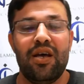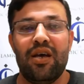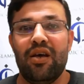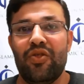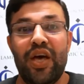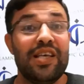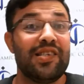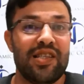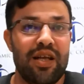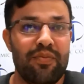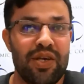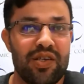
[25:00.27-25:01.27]

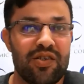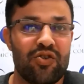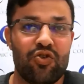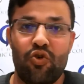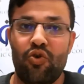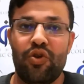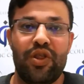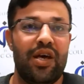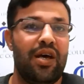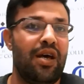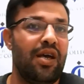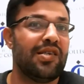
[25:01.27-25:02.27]
Islamists or
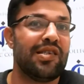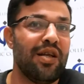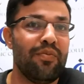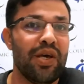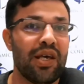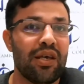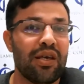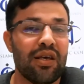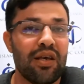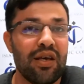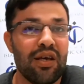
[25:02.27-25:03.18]
the Islamic